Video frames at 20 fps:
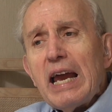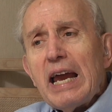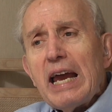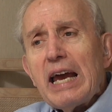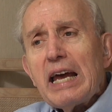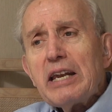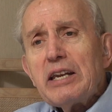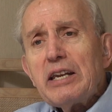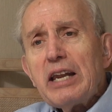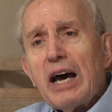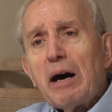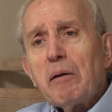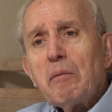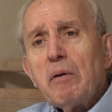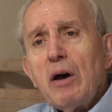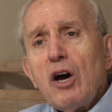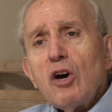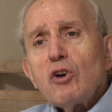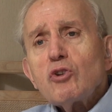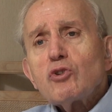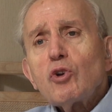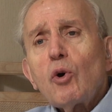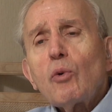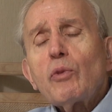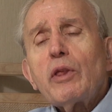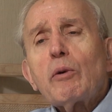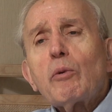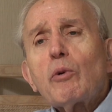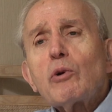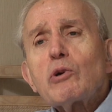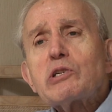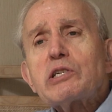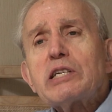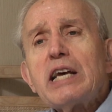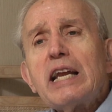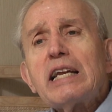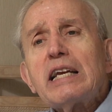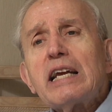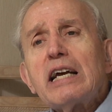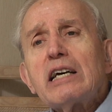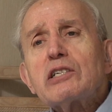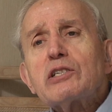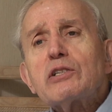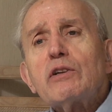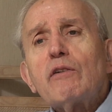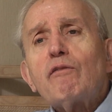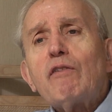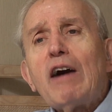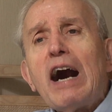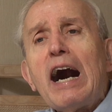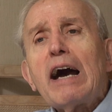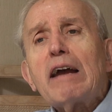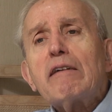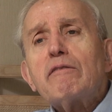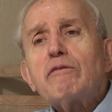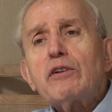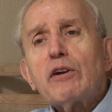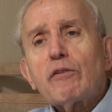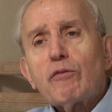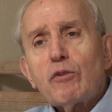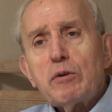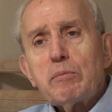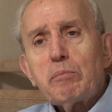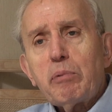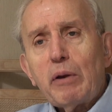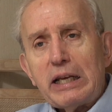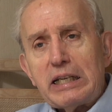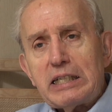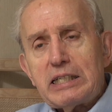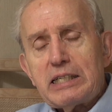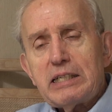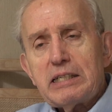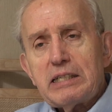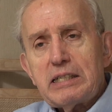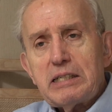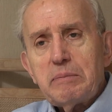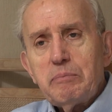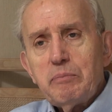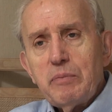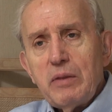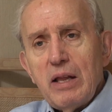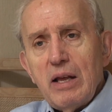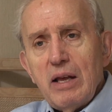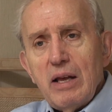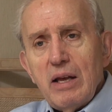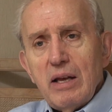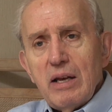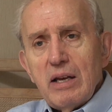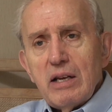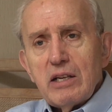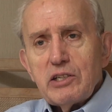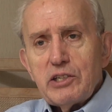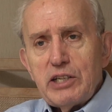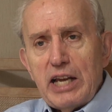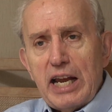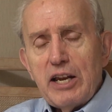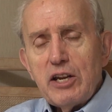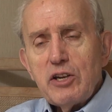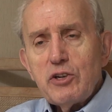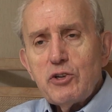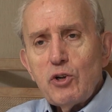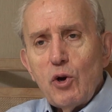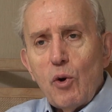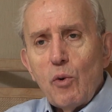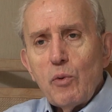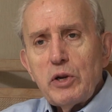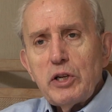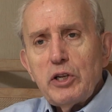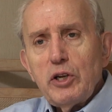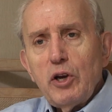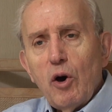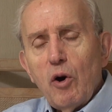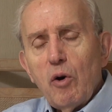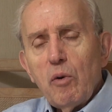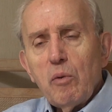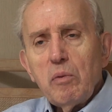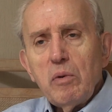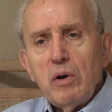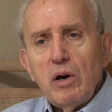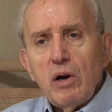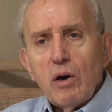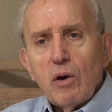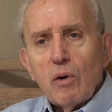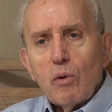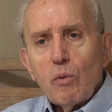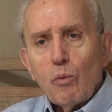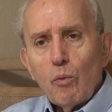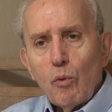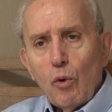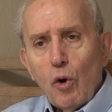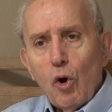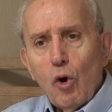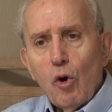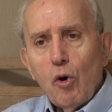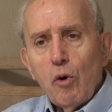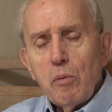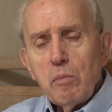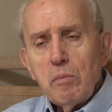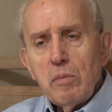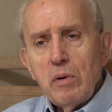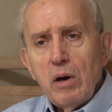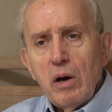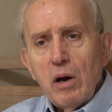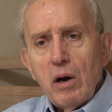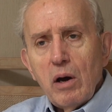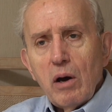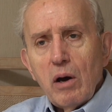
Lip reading: and so they were sending us to 5 different places: San Antonio, Rome,